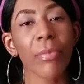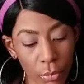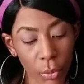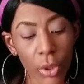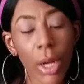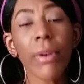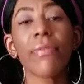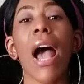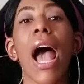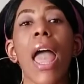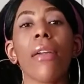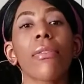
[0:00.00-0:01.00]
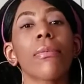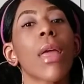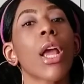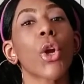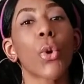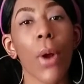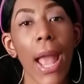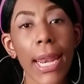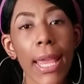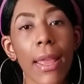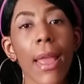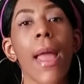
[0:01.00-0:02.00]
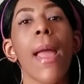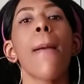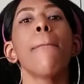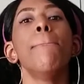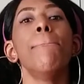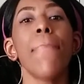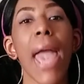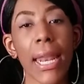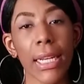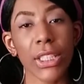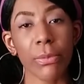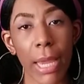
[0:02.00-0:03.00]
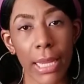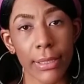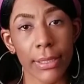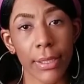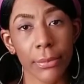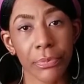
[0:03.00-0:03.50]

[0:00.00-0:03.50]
Rule number five, credit management.